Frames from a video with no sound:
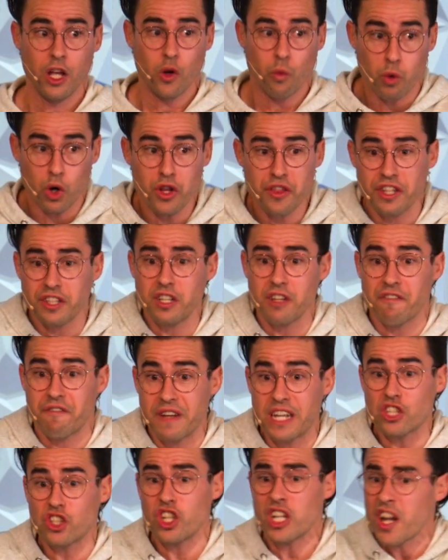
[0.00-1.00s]
Where the
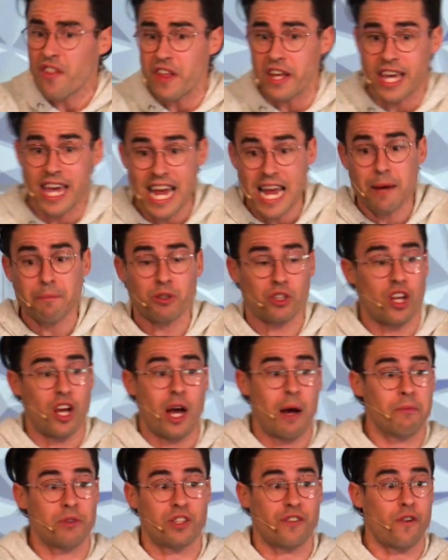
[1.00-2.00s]
division in the camps
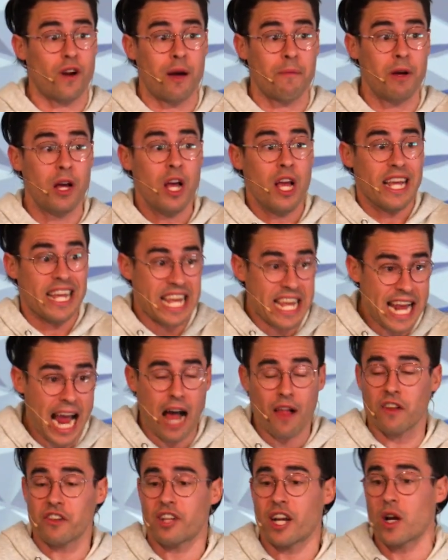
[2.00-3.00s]
comes from
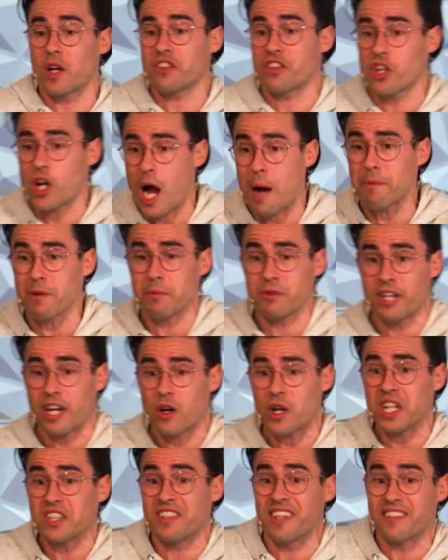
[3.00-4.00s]
egalitarians and
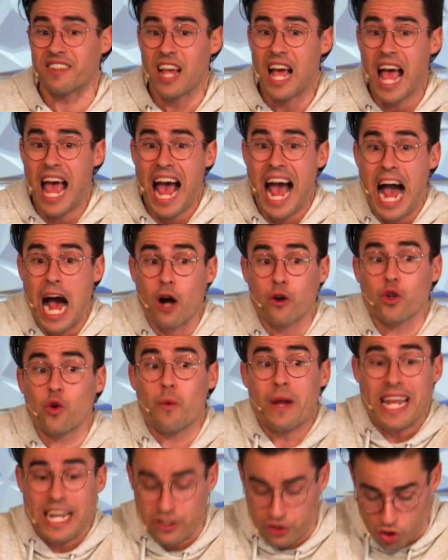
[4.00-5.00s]
complementarians is how do
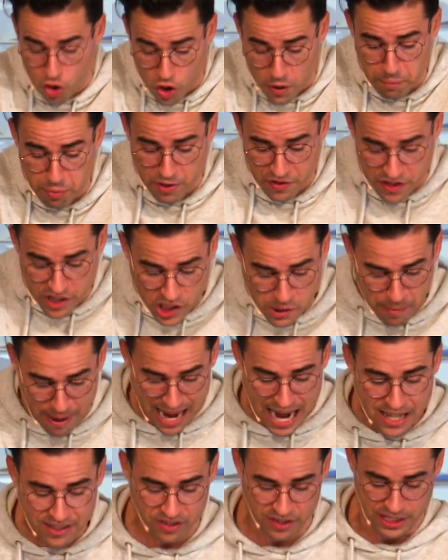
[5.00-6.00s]
we interpret this
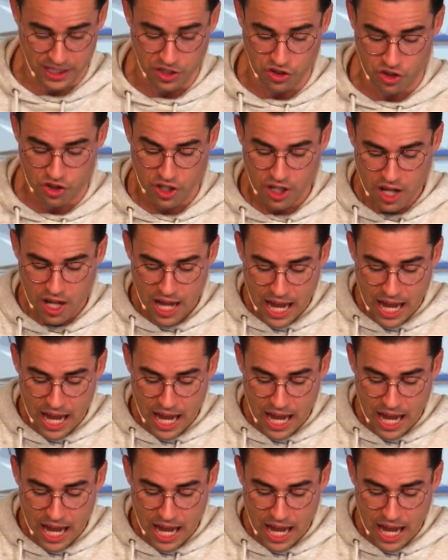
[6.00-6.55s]
passage?